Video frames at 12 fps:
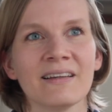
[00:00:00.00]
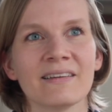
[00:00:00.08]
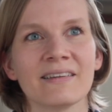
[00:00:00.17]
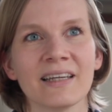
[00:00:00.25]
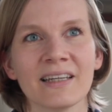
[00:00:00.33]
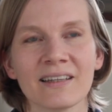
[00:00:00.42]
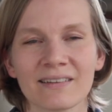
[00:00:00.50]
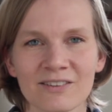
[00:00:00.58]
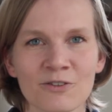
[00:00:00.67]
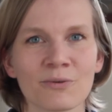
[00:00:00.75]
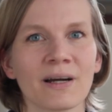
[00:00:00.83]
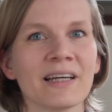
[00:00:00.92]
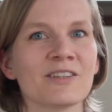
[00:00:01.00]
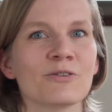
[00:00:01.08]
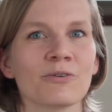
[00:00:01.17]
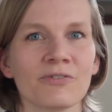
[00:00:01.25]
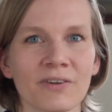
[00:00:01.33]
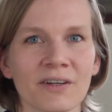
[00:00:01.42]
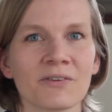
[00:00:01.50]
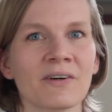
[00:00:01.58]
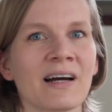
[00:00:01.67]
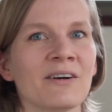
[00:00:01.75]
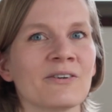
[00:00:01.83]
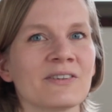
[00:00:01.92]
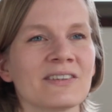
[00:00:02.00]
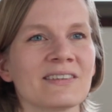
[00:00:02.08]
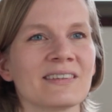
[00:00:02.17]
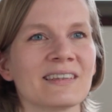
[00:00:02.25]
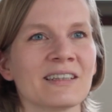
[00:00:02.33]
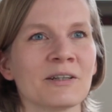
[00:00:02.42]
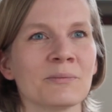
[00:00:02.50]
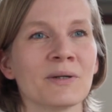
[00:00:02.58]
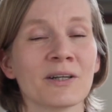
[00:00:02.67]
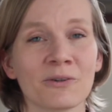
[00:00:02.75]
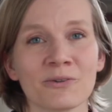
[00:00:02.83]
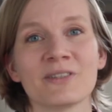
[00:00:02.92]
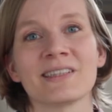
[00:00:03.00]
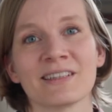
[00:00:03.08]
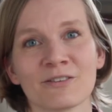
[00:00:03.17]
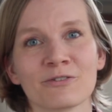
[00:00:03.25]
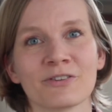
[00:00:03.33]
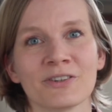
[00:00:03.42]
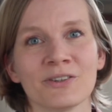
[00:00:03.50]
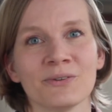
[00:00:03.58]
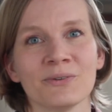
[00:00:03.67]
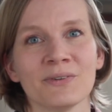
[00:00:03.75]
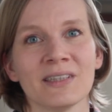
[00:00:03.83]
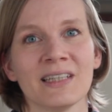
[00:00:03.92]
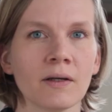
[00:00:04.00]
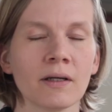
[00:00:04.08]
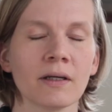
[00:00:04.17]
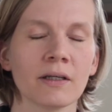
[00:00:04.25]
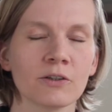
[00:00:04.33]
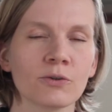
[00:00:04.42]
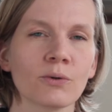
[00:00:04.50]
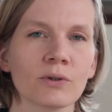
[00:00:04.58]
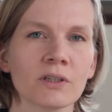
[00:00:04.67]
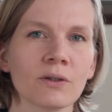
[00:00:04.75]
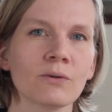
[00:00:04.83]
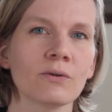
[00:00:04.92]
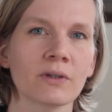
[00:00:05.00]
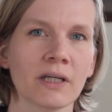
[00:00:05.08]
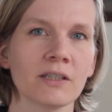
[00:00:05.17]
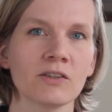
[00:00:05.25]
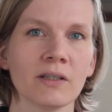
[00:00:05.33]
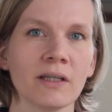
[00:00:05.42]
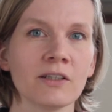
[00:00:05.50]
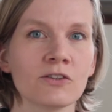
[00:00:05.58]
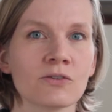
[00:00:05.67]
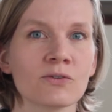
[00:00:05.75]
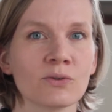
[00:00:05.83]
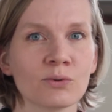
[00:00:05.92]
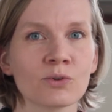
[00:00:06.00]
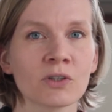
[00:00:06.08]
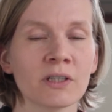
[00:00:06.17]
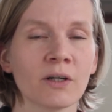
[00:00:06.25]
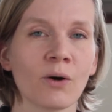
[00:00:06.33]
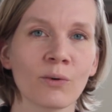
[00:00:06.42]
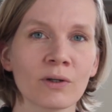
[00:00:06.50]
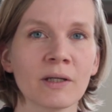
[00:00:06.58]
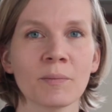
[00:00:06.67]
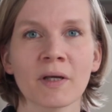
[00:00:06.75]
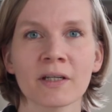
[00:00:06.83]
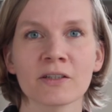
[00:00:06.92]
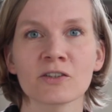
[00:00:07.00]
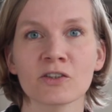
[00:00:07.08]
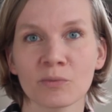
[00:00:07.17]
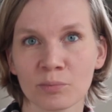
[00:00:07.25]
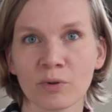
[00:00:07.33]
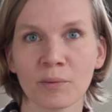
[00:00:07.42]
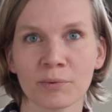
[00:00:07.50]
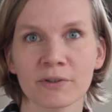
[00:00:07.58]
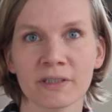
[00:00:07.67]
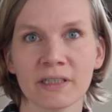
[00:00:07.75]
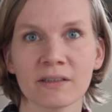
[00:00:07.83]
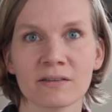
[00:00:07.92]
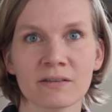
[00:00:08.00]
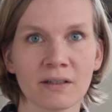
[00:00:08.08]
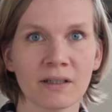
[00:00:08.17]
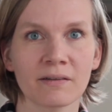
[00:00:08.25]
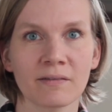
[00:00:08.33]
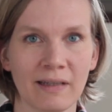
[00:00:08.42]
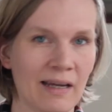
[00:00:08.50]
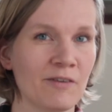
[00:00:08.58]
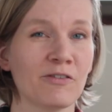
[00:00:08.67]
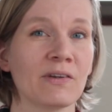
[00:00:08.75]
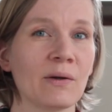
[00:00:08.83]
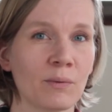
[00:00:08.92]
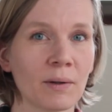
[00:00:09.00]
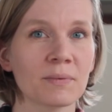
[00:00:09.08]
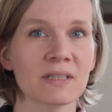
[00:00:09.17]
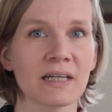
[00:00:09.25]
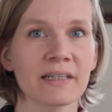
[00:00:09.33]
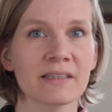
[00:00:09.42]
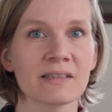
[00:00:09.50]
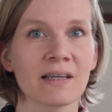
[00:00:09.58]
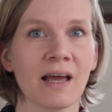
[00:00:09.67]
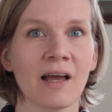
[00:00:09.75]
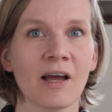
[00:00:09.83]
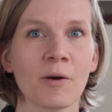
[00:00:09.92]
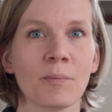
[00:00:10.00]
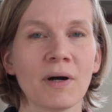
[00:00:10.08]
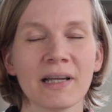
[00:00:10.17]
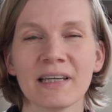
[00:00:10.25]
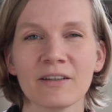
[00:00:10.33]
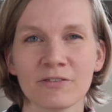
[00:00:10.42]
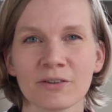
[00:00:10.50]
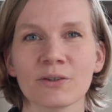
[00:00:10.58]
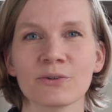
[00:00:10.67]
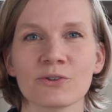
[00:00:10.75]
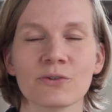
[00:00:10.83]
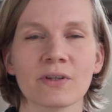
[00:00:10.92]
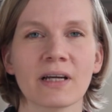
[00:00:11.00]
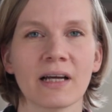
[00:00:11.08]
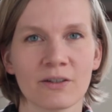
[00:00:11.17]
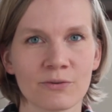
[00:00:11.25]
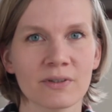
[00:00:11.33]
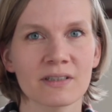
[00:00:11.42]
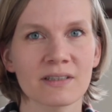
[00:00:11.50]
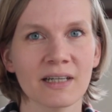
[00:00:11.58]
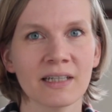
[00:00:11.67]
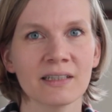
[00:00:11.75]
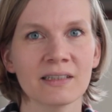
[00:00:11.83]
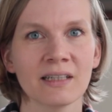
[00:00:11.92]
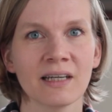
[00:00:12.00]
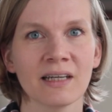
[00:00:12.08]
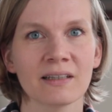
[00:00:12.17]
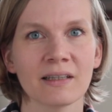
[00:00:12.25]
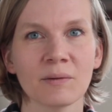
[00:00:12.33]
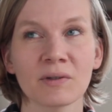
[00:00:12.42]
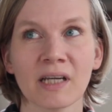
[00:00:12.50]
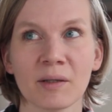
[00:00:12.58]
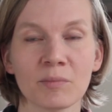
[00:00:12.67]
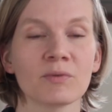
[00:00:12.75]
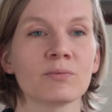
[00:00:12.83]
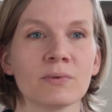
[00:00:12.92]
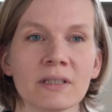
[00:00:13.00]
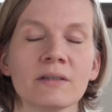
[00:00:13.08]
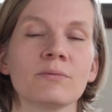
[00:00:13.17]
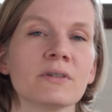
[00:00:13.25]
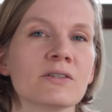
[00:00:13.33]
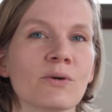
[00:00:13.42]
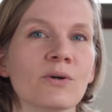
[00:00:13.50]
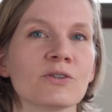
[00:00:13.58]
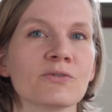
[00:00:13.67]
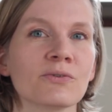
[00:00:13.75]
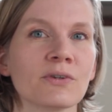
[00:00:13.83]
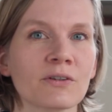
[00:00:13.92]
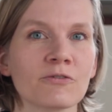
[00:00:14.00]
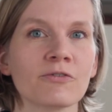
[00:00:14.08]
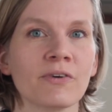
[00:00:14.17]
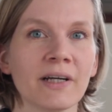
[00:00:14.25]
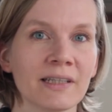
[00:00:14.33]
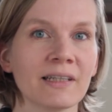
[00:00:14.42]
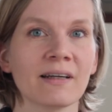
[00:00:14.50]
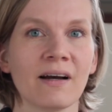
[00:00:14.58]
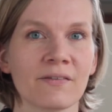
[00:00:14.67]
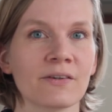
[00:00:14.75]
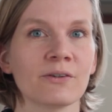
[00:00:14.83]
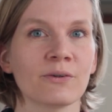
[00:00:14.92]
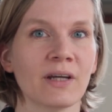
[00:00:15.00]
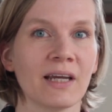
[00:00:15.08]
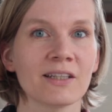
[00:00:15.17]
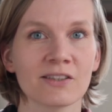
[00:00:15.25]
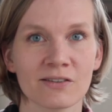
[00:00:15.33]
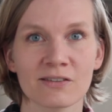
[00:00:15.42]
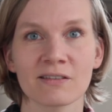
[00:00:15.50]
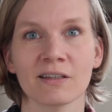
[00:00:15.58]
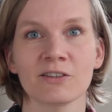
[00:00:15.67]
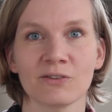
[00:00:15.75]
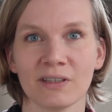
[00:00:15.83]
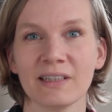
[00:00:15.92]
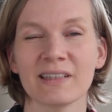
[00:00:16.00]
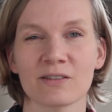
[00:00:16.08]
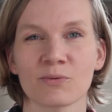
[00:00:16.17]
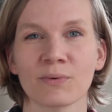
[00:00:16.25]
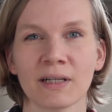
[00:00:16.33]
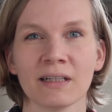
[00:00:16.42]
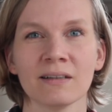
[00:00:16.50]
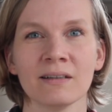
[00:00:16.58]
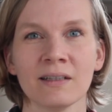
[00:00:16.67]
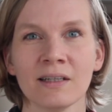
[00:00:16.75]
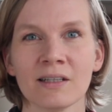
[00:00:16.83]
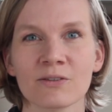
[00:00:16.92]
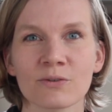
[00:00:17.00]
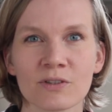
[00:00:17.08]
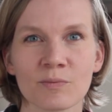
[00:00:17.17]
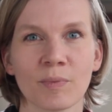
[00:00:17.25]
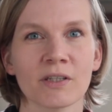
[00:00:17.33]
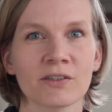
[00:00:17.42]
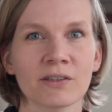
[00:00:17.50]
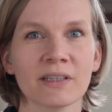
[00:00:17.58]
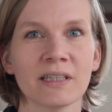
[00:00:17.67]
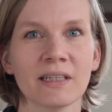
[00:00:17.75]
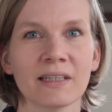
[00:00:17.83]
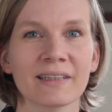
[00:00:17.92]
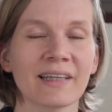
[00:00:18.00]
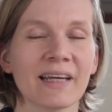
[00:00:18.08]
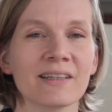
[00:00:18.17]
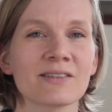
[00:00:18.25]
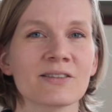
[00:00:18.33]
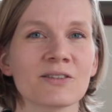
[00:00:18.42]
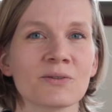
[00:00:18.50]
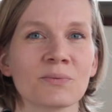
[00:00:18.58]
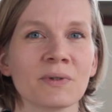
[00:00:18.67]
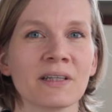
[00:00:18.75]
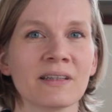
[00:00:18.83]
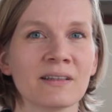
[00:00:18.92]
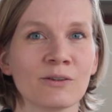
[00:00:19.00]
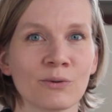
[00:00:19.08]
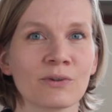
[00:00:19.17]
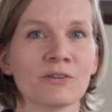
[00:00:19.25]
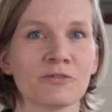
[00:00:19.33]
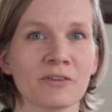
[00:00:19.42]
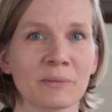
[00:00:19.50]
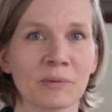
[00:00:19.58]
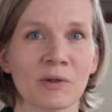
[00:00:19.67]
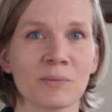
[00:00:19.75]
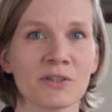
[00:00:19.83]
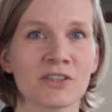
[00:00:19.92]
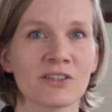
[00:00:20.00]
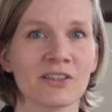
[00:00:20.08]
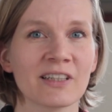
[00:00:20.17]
they try to figure out a good deal for you. In Tokyo, location agents usually only manage the properties that they have on their websites, but if you go to the countryside, they can be really resourceful in finding other locations that you need as well. So especially in cases where the local film commission